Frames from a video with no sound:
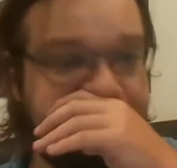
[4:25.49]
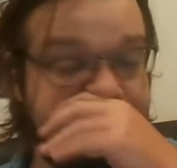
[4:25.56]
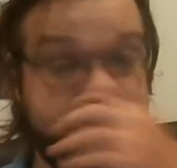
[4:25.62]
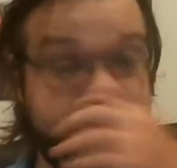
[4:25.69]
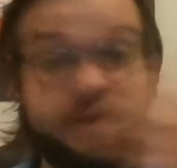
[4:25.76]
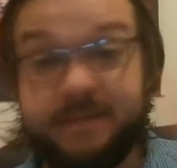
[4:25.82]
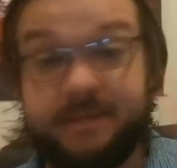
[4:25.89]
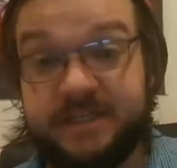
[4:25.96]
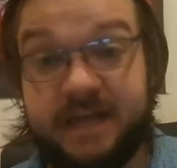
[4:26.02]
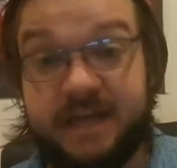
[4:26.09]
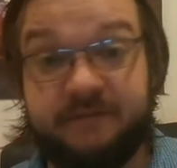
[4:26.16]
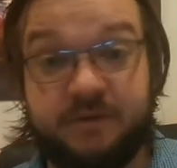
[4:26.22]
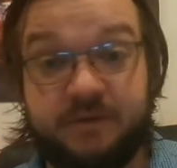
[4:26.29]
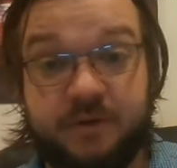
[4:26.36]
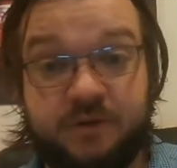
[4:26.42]
pretty much
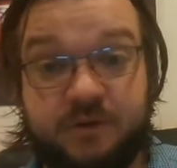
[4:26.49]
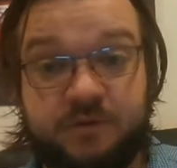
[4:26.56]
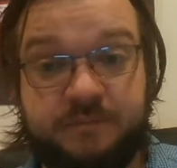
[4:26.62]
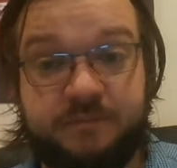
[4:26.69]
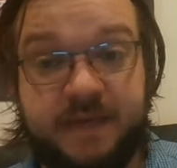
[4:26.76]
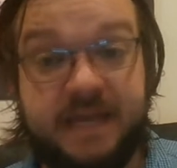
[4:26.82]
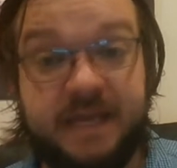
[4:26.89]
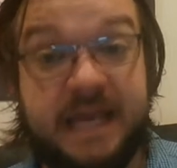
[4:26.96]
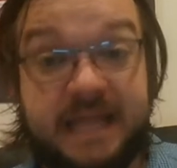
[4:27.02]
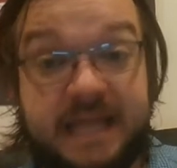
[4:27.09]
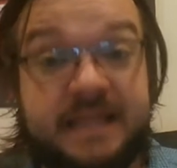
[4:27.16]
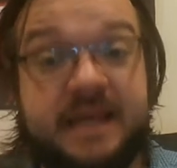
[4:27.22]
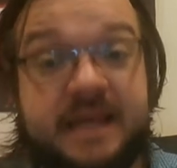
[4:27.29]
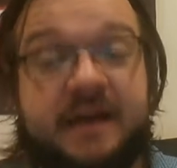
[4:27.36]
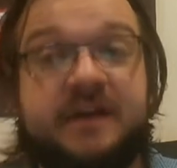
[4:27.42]
everyone who would be in there,